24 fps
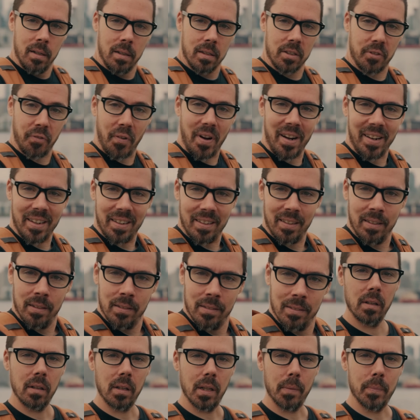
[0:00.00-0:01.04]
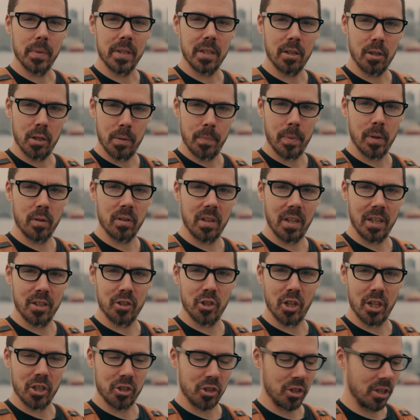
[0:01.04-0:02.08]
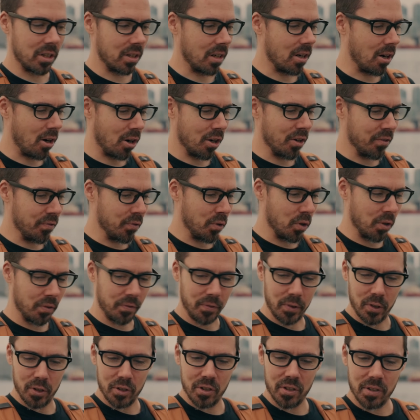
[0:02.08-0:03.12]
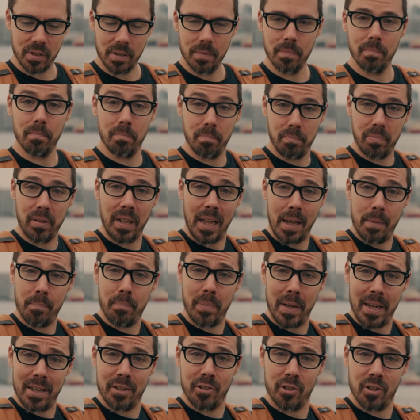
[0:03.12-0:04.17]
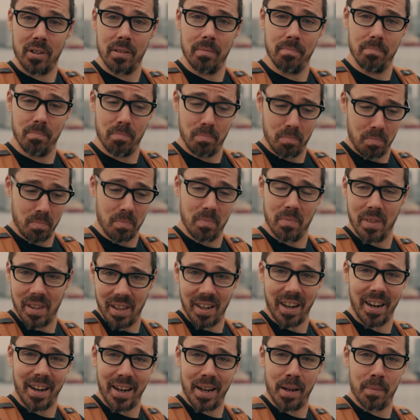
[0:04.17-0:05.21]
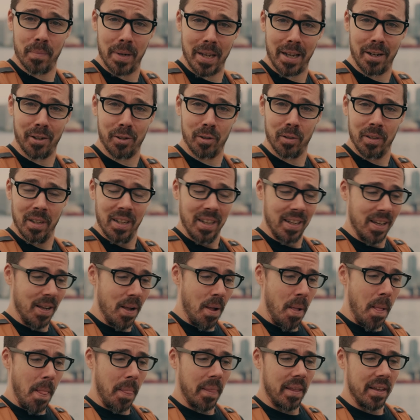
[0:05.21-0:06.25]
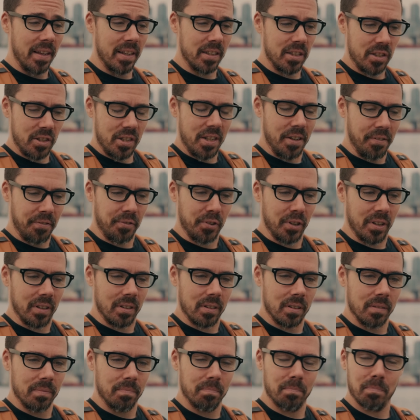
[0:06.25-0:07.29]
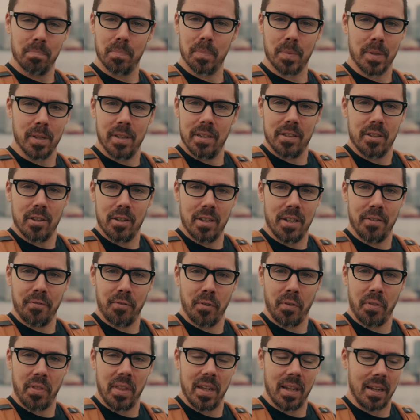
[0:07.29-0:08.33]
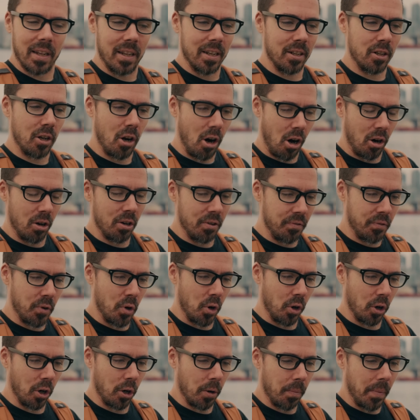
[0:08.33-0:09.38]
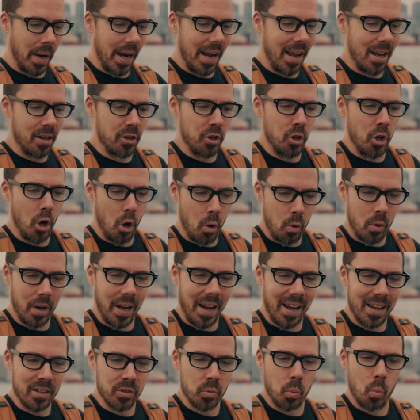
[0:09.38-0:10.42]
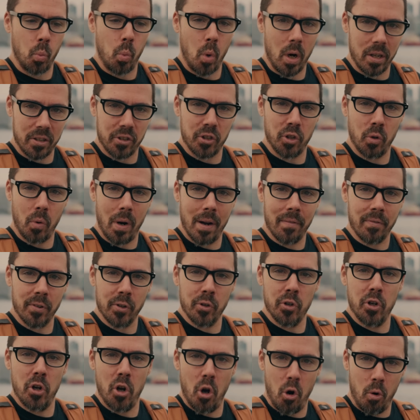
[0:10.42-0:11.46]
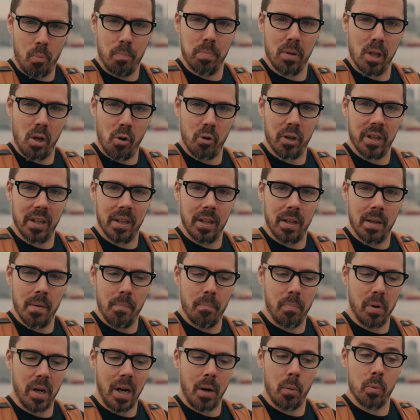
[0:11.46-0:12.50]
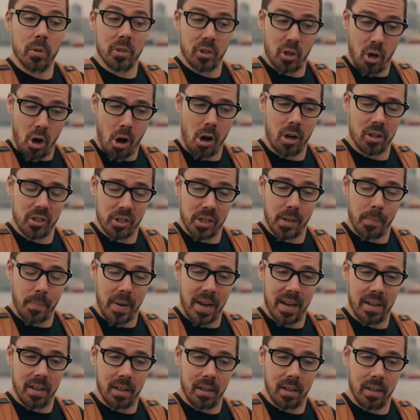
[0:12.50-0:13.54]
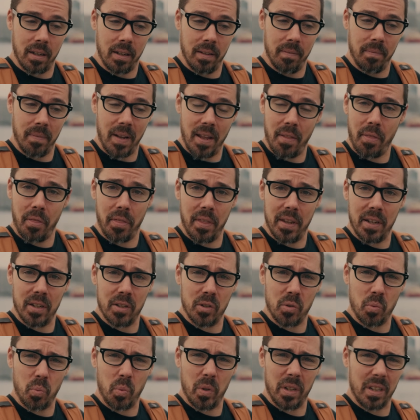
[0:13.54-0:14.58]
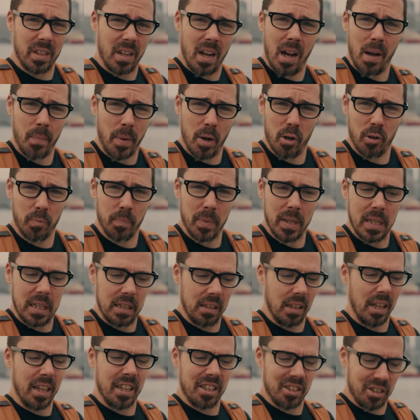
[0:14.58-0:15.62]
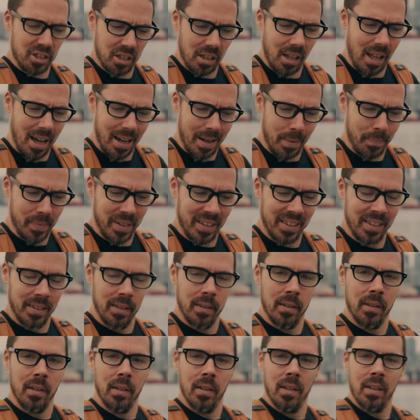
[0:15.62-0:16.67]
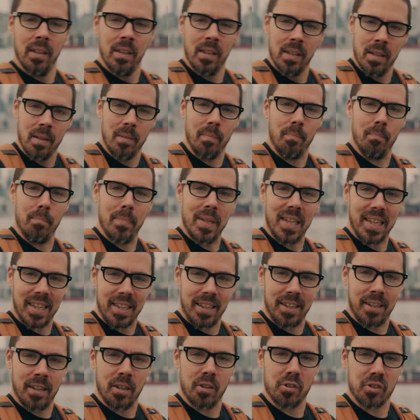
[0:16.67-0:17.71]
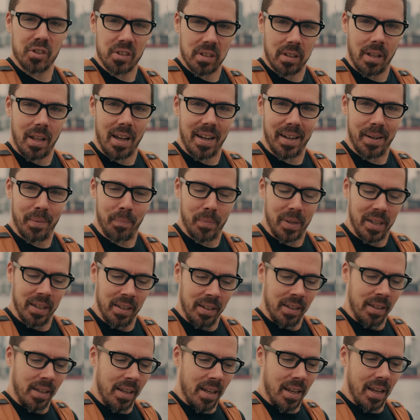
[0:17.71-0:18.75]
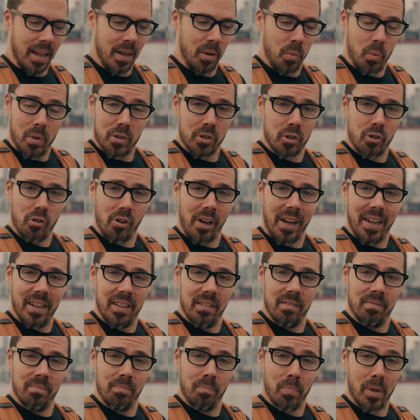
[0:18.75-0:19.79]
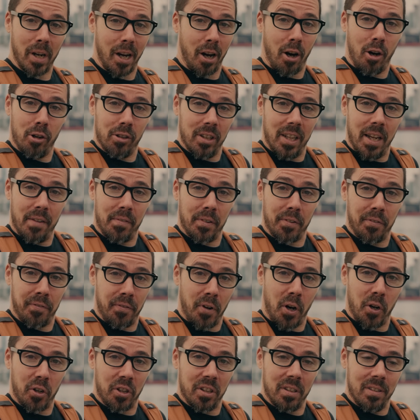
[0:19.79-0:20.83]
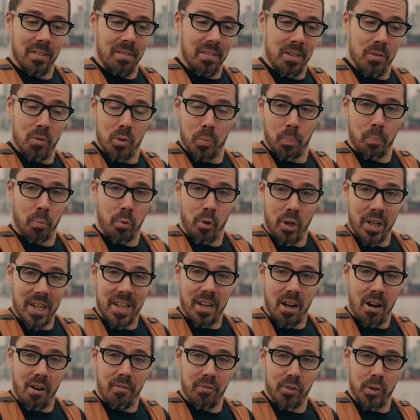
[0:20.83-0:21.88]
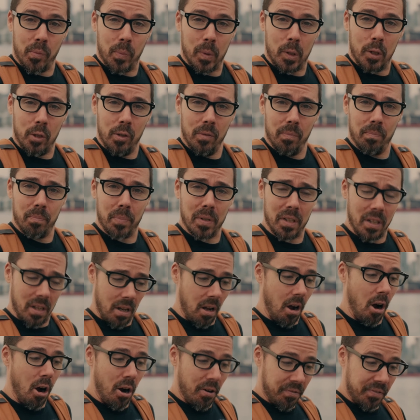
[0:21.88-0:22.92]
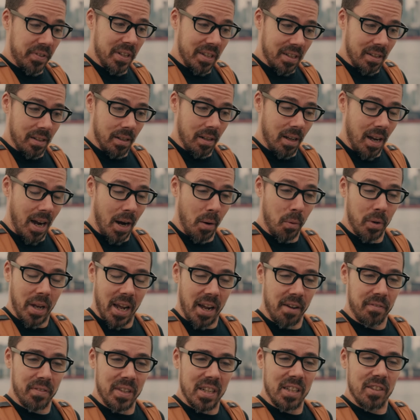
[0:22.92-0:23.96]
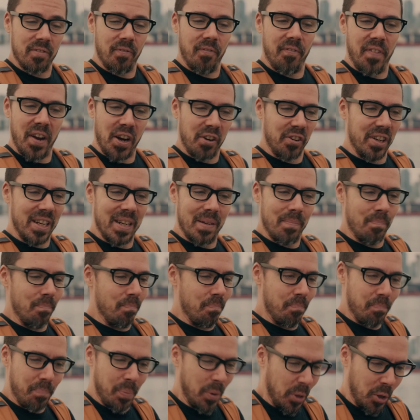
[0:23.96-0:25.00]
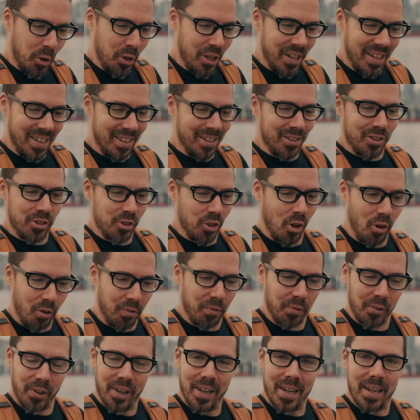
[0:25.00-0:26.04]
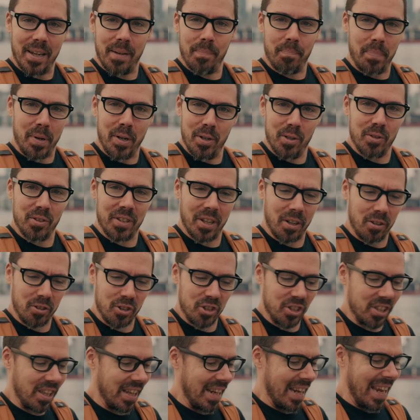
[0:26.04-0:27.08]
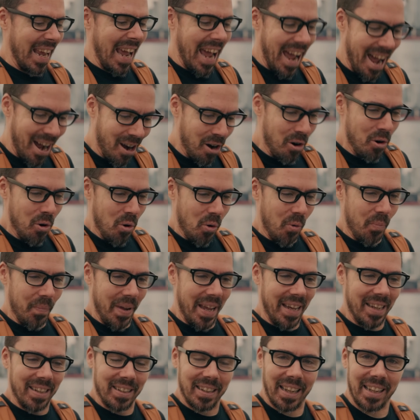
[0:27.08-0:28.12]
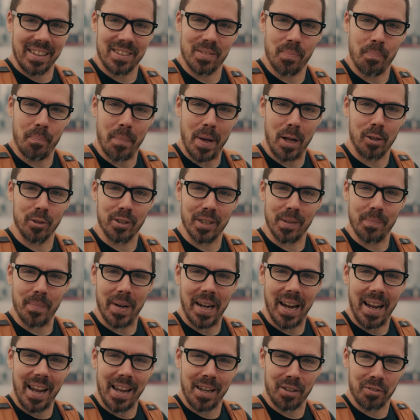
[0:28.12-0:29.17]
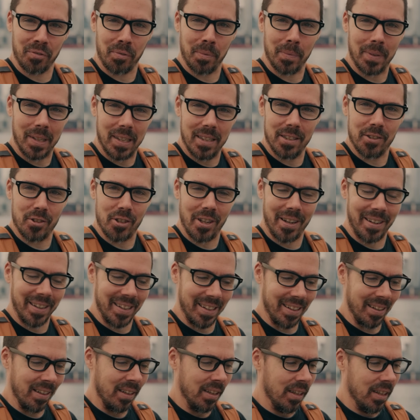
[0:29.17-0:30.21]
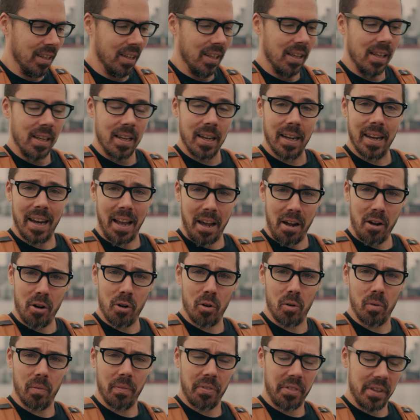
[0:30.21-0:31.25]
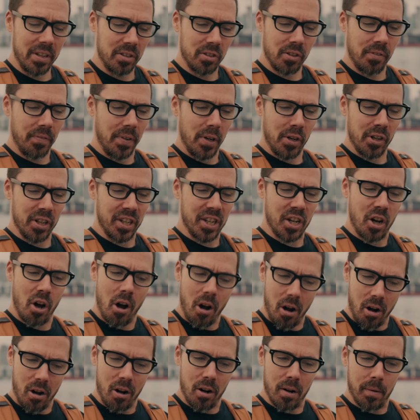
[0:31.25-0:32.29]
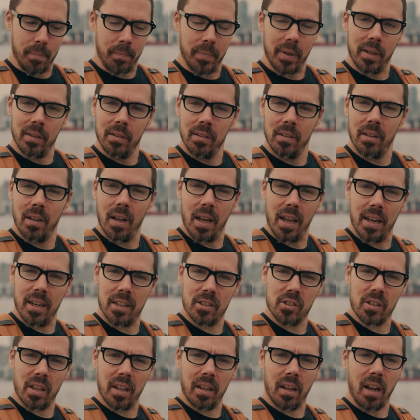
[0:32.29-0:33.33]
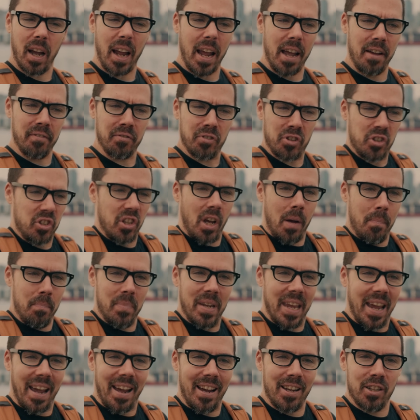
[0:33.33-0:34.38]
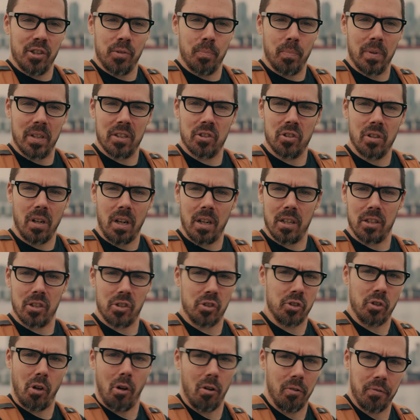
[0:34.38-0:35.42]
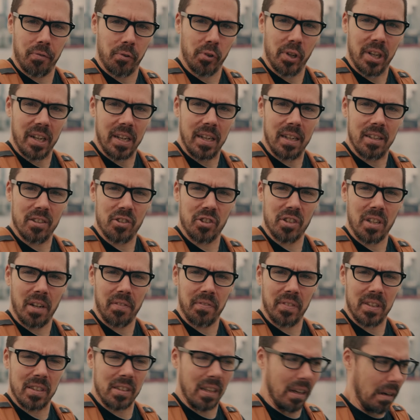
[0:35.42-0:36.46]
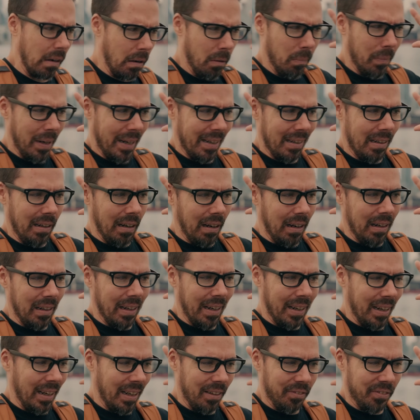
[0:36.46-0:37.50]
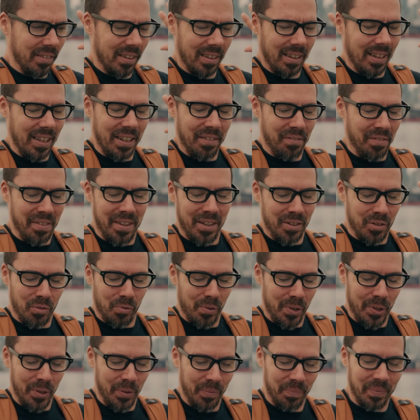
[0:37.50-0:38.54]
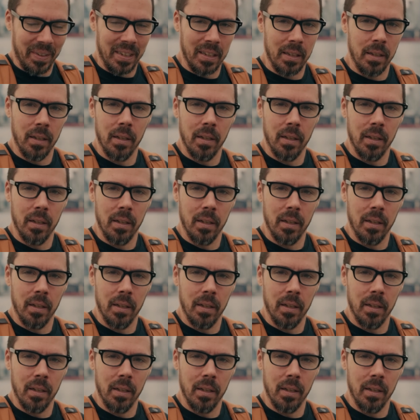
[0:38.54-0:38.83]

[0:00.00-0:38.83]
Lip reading: It's fine. Let me tell you about digestion, carnivore versus plant-based that I am now. It's different. It's a different thing. In carnivore, I had no gas whatsoever, no bloating, but I was constipated and things would come out of me like slime. Meaty slime. And it wasn't great, but I hardly ever farted. It was pretty comfortable, but often I would have these very burning, sulfury poos that are just like, ow, man, that's melting my ass from the inside. Now, things are very calm. And it's like, I have some gas, but it's not sulfury stuff that's like, oh my God, I have to leave this room.